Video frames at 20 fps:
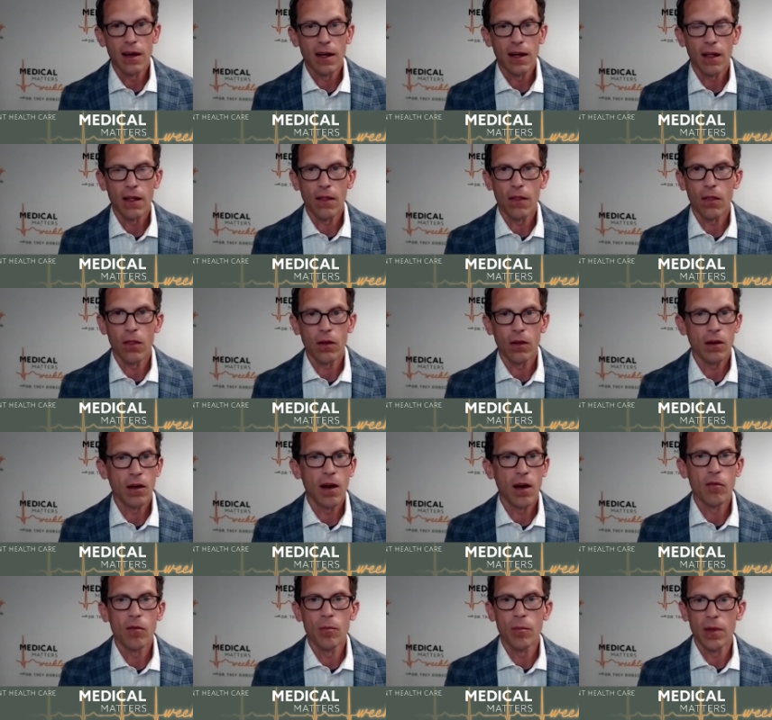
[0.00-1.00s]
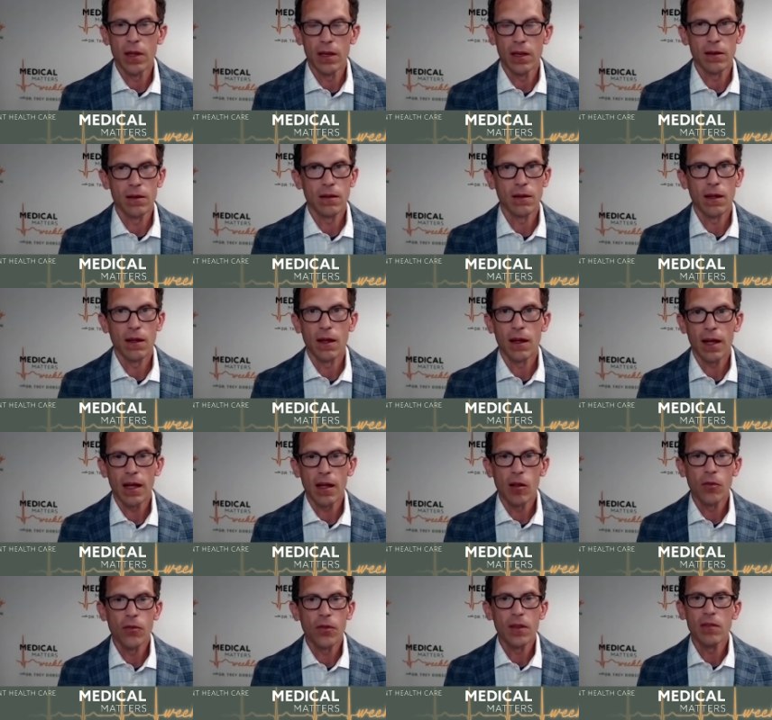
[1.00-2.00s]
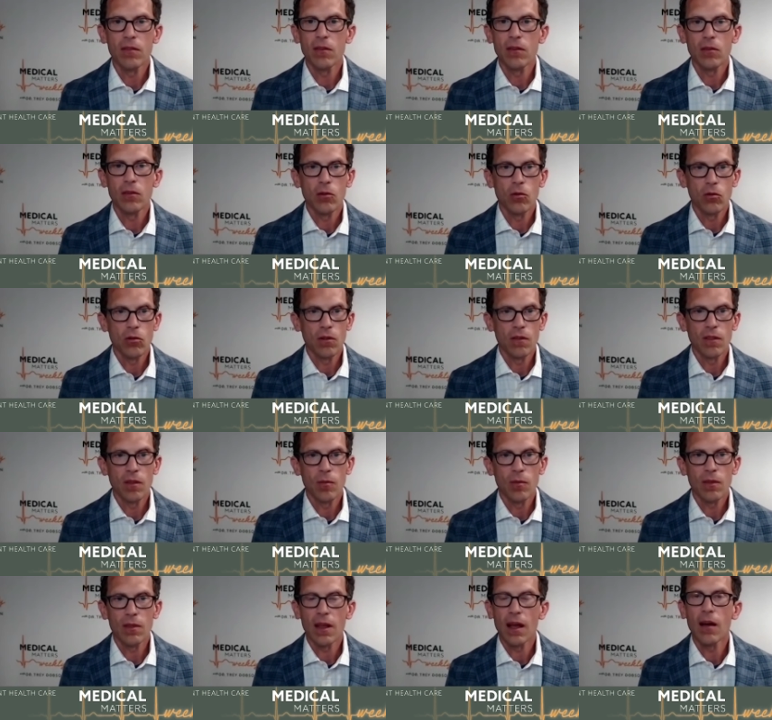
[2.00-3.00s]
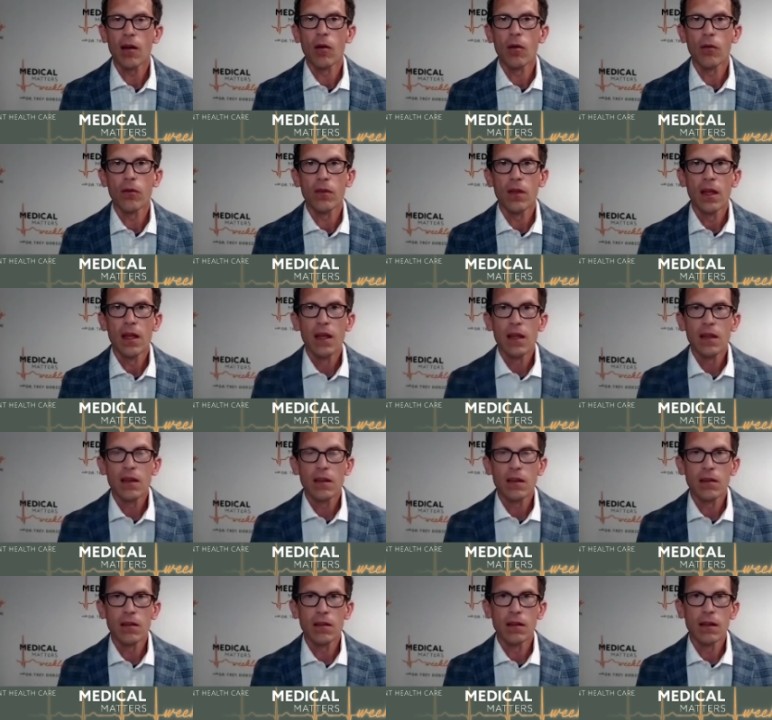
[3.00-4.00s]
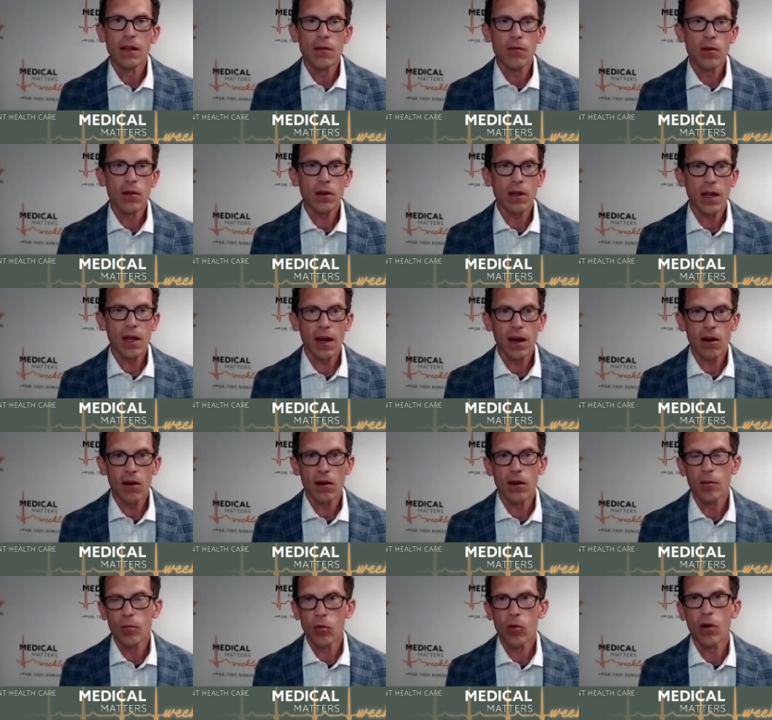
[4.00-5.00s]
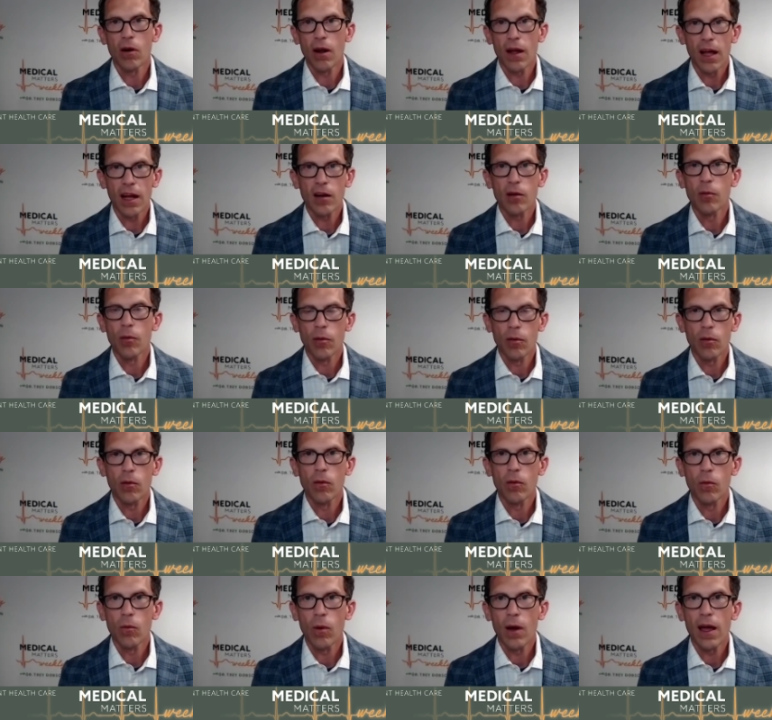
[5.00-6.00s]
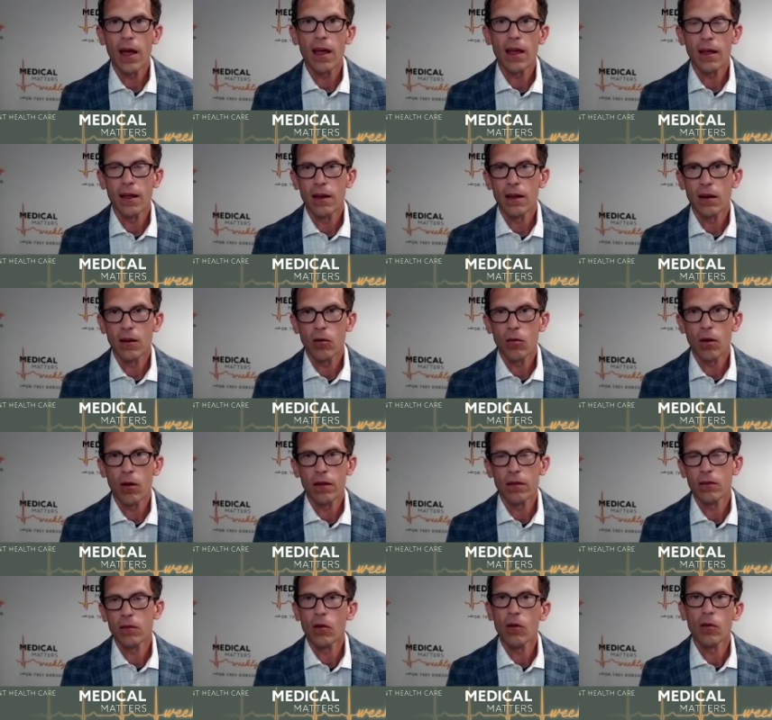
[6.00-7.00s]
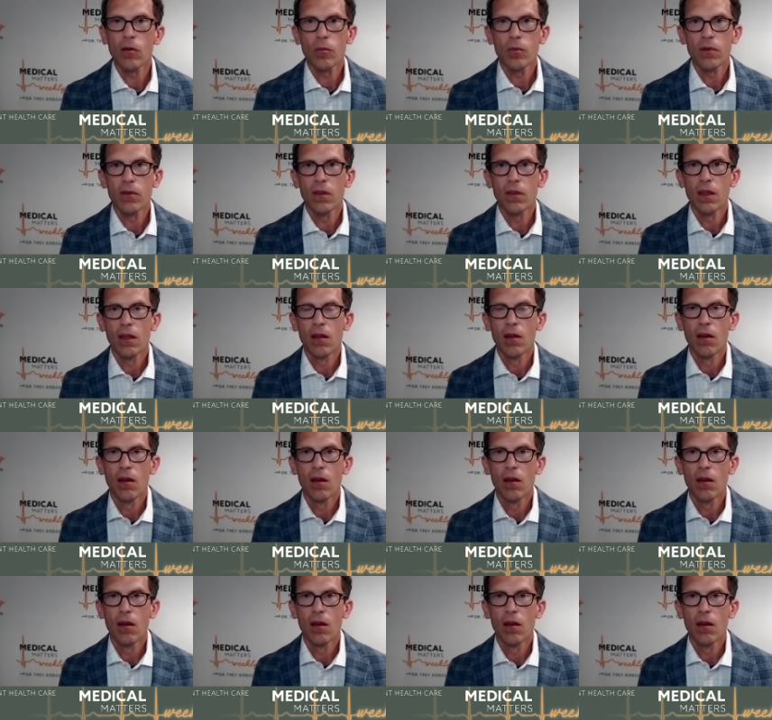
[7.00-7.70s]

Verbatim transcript: Uh, the government, uh, health institutions themselves, to deliver care in a more equitable way across groups?